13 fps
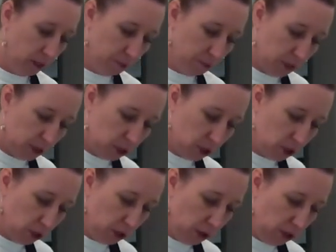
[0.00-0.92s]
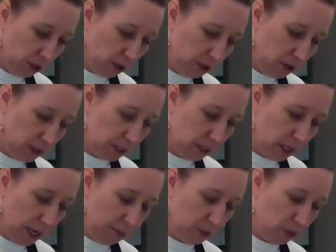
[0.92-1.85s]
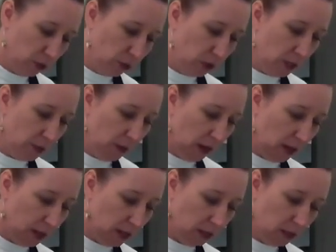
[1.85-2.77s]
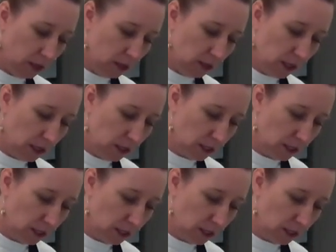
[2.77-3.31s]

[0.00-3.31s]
going to stir this up, stirring in that onion and that